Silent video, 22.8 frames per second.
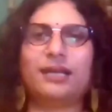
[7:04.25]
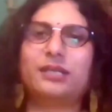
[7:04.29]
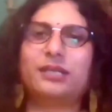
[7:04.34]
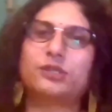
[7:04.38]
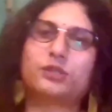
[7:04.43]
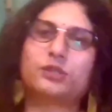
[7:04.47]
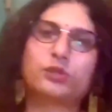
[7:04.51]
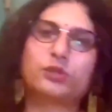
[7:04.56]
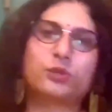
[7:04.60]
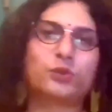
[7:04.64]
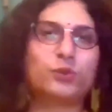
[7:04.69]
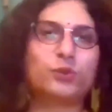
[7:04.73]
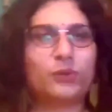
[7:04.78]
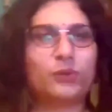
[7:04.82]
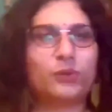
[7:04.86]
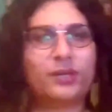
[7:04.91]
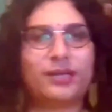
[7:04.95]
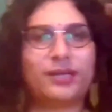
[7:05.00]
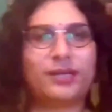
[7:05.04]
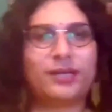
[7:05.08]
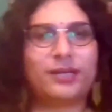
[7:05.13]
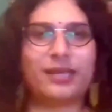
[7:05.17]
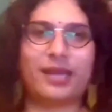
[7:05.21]
In school,
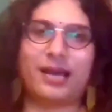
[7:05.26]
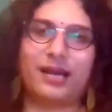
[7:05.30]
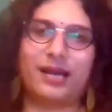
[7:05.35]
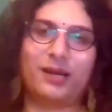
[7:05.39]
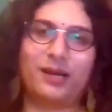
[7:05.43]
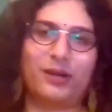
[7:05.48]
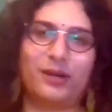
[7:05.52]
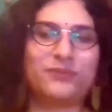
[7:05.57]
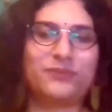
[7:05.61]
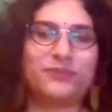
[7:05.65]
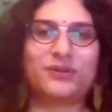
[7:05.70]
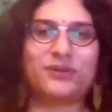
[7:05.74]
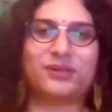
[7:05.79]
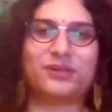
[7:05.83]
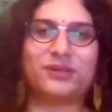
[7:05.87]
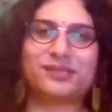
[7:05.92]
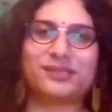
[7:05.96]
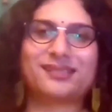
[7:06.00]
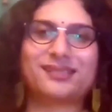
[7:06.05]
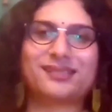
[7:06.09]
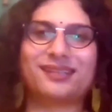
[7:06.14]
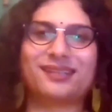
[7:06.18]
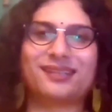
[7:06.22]
yeah, of
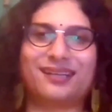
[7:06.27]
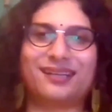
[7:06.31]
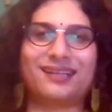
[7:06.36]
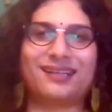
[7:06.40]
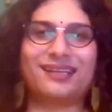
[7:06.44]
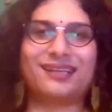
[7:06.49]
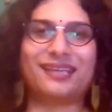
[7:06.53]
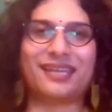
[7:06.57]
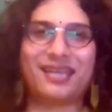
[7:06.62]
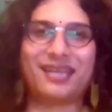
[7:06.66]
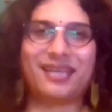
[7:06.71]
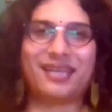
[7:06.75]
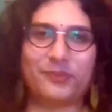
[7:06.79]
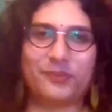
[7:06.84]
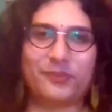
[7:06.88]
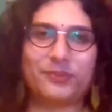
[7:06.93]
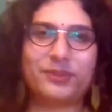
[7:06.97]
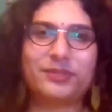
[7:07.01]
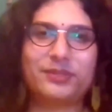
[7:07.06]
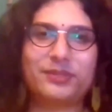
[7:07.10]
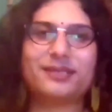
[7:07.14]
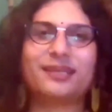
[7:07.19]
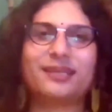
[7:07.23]
course, it
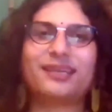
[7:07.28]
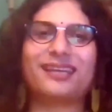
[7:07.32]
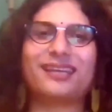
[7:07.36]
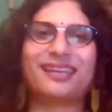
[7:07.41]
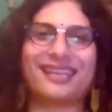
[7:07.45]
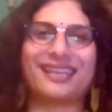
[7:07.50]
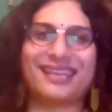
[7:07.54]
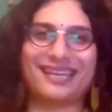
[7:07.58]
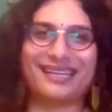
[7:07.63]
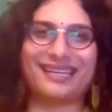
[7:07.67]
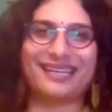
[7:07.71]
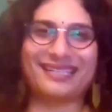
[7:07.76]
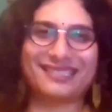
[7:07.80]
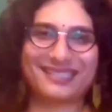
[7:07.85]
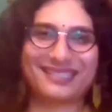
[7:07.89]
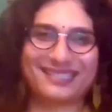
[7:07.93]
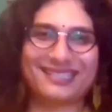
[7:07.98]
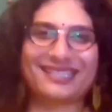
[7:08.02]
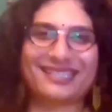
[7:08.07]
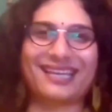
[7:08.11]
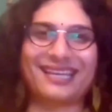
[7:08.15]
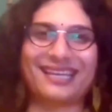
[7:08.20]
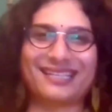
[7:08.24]
happened.
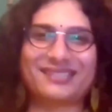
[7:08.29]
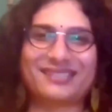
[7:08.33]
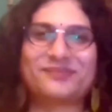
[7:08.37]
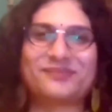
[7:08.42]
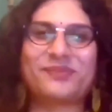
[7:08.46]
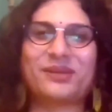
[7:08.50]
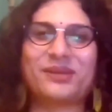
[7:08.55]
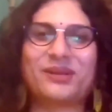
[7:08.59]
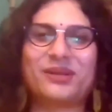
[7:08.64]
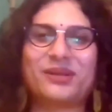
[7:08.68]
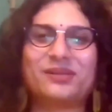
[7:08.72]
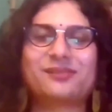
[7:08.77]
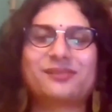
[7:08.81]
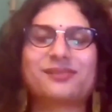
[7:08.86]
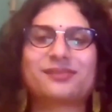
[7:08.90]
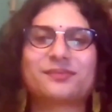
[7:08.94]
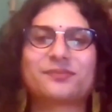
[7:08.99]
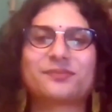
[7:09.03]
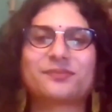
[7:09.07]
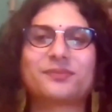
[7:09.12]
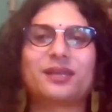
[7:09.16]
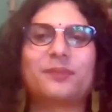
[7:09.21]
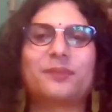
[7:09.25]
Yes, yes,
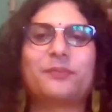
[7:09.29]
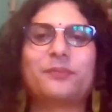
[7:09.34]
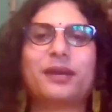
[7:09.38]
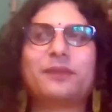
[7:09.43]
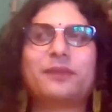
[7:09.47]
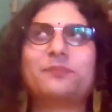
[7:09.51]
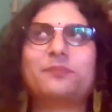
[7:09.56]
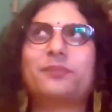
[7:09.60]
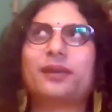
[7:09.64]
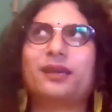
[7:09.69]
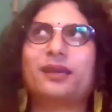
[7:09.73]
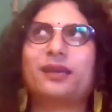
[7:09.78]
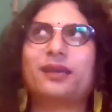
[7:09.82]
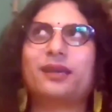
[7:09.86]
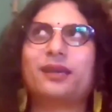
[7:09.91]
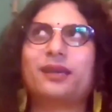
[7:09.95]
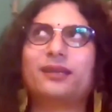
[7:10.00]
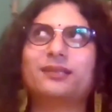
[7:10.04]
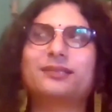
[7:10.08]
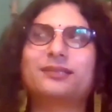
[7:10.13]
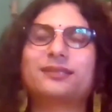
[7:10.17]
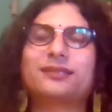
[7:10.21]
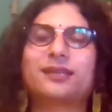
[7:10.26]
because my
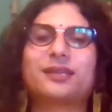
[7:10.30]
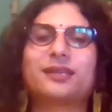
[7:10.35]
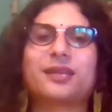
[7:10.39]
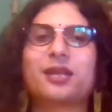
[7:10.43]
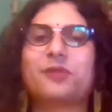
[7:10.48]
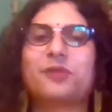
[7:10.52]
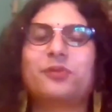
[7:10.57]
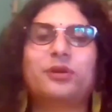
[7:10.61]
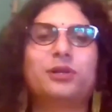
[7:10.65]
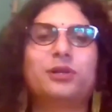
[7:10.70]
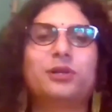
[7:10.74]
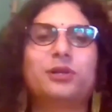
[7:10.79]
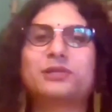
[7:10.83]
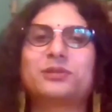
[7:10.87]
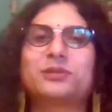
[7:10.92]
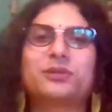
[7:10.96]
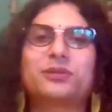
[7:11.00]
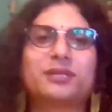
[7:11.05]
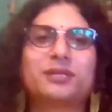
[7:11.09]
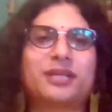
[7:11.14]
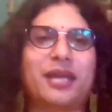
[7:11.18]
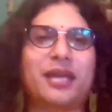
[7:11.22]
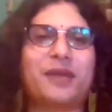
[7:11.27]
peers and they were also
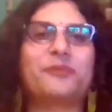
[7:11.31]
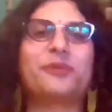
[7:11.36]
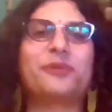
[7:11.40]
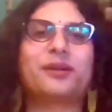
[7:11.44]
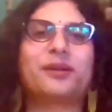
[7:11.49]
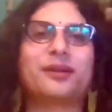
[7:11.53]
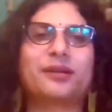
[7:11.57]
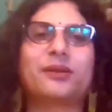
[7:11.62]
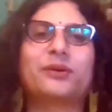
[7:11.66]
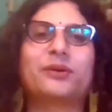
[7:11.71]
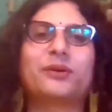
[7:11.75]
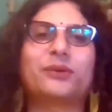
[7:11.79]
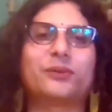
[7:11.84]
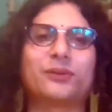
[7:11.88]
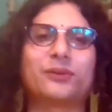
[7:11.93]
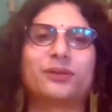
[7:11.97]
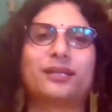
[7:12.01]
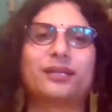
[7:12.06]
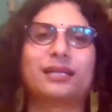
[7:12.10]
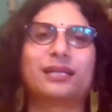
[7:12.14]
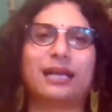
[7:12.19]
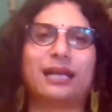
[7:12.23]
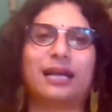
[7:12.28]
not aware, no,
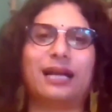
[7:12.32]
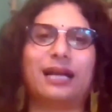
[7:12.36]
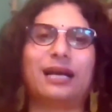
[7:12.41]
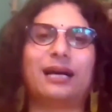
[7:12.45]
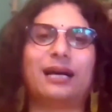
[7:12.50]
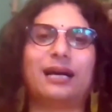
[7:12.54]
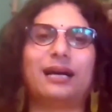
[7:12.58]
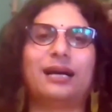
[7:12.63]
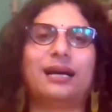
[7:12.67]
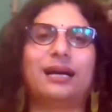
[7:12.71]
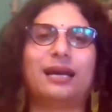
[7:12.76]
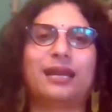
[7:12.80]
and